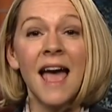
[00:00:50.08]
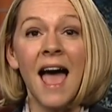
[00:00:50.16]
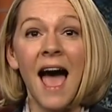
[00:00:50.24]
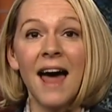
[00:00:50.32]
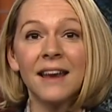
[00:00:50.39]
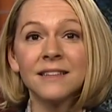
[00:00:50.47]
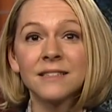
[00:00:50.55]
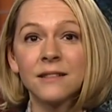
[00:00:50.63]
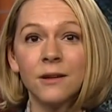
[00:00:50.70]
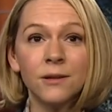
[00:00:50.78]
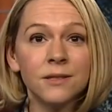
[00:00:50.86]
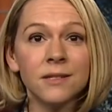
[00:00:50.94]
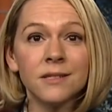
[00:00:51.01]
At its
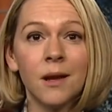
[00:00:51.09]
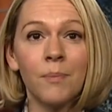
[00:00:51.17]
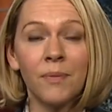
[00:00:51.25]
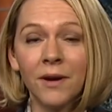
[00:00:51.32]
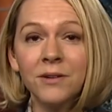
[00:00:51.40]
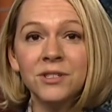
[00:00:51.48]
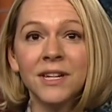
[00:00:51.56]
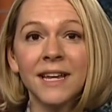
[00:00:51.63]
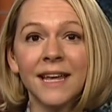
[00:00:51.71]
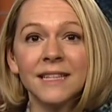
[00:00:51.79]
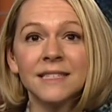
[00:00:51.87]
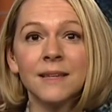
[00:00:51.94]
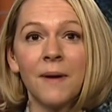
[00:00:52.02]
closest approach, it
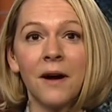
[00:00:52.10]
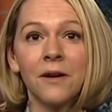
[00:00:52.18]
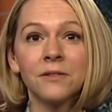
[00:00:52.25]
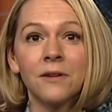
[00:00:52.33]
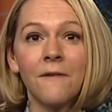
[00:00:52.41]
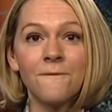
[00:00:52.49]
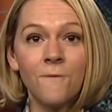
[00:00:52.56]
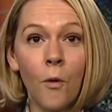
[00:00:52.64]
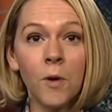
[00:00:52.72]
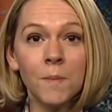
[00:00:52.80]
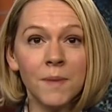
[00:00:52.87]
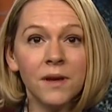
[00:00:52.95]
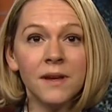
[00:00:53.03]
gets about
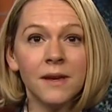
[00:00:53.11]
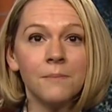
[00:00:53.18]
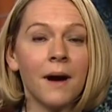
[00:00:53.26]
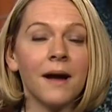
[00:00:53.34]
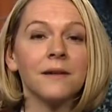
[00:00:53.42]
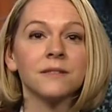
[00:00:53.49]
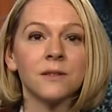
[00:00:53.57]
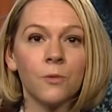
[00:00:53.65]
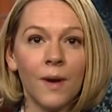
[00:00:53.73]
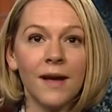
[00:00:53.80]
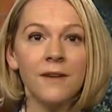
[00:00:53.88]
4 million miles away